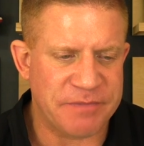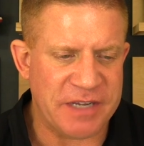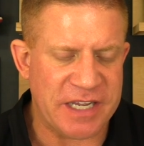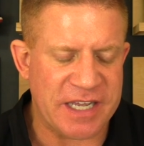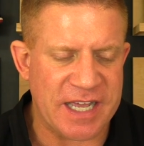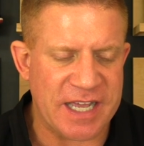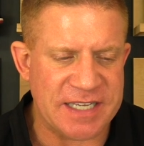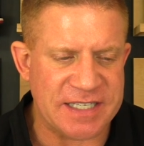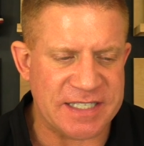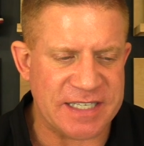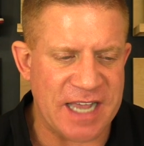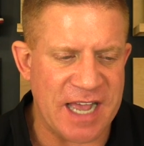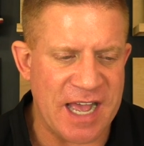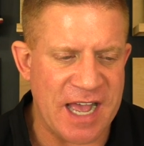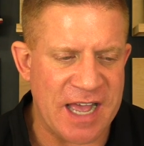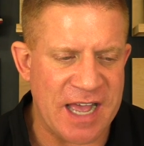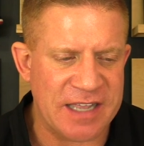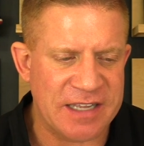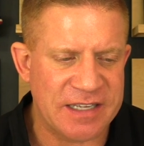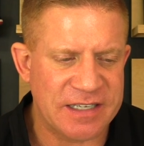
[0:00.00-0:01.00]
Because
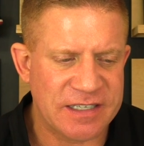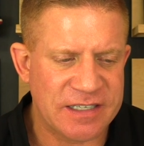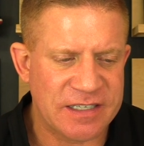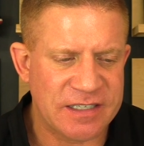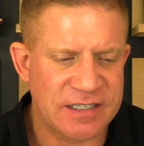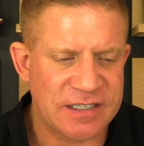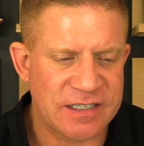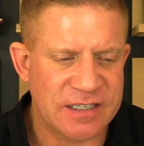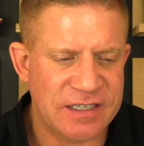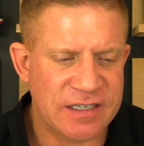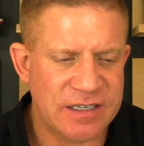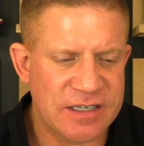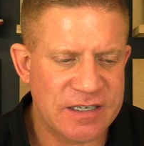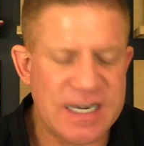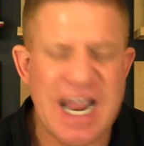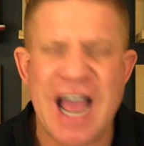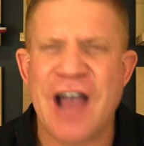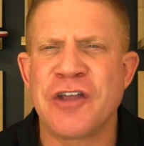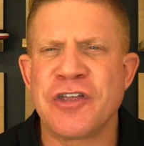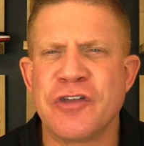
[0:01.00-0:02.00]

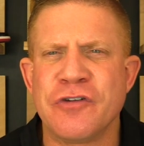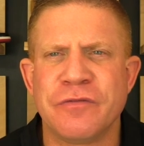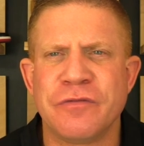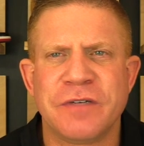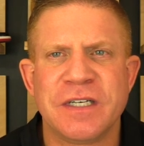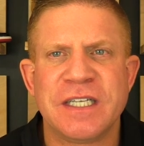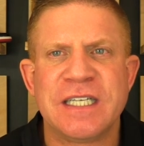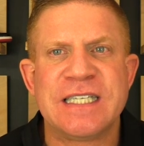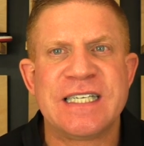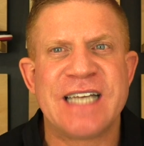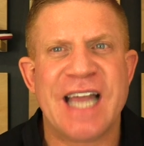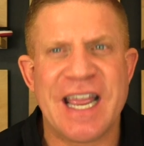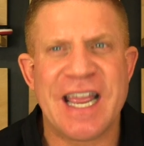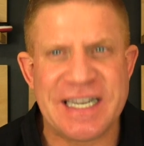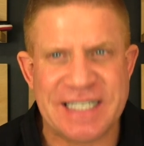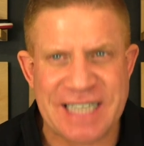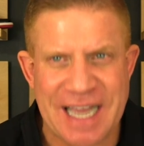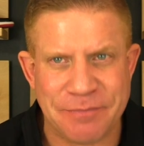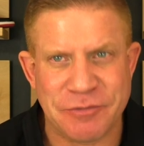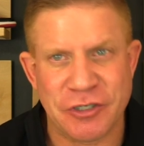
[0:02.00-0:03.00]
now you
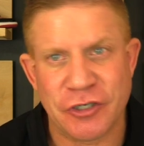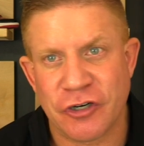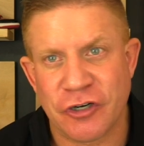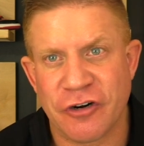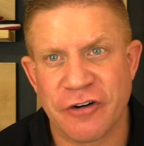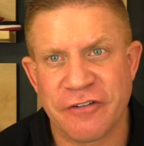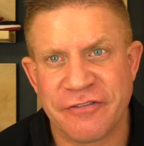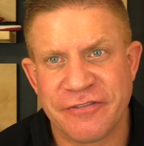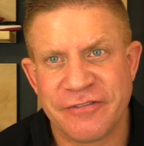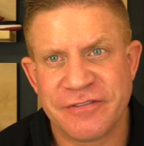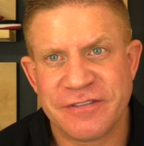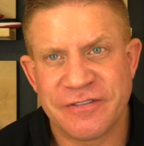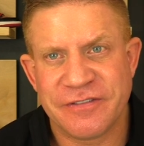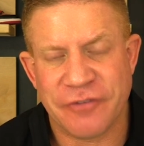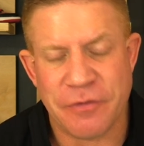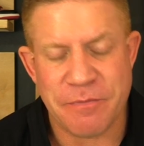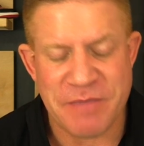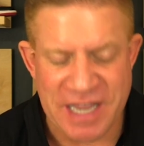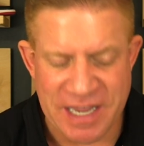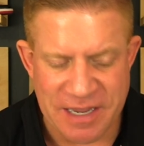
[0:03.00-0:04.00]
tapped a nerve
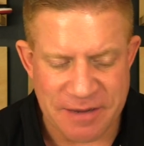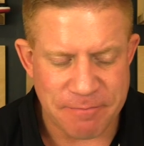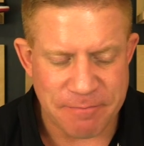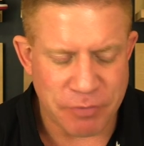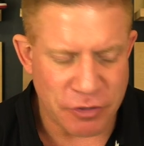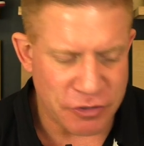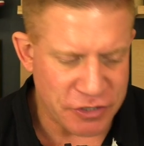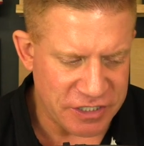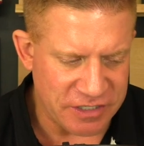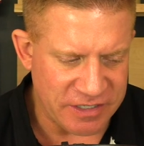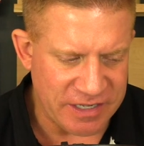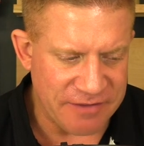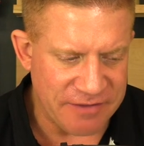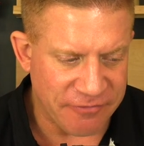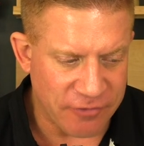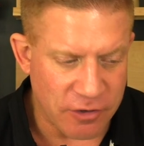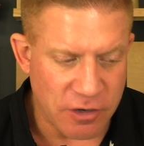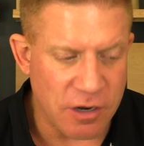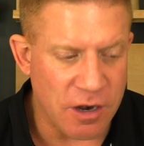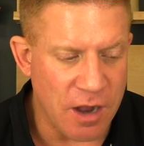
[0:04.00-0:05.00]
for me personally.
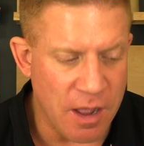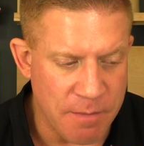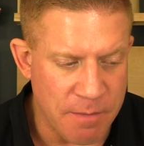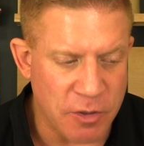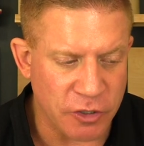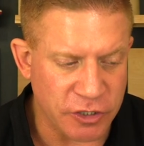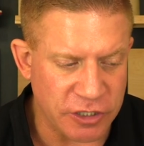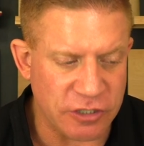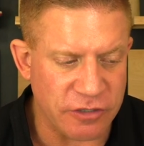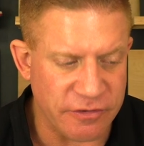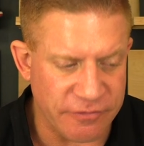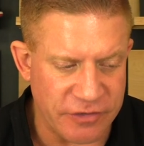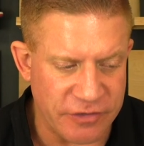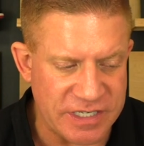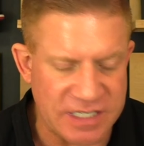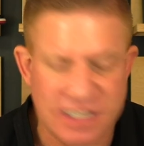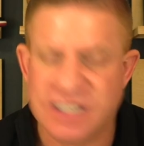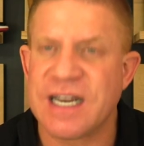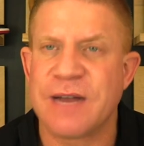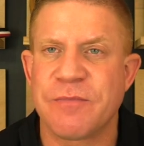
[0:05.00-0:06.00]
For a multitude of
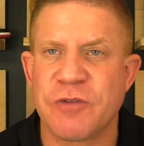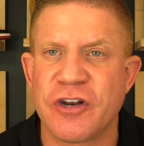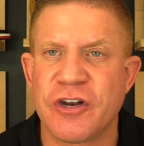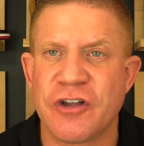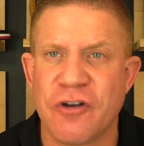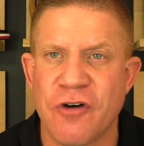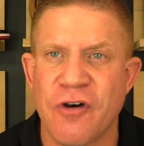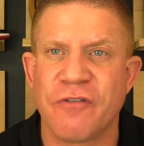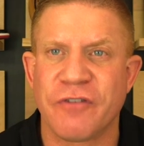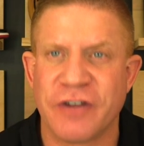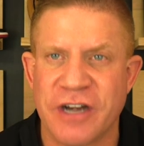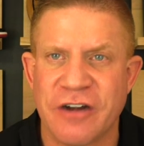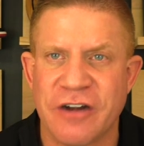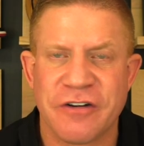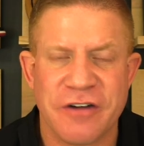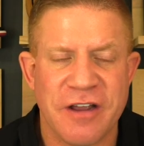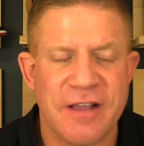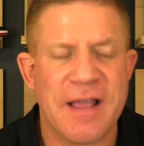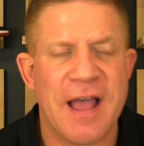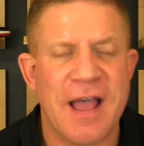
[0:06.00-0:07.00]
reasons that I'm going to go over here.